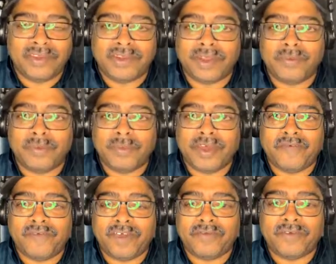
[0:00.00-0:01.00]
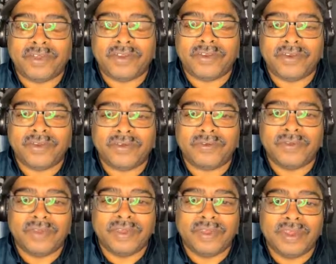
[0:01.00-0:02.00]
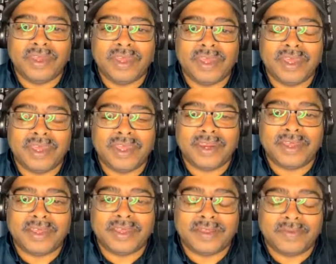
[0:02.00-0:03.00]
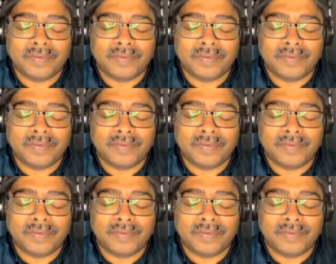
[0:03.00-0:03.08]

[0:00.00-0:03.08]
some of my favorites, and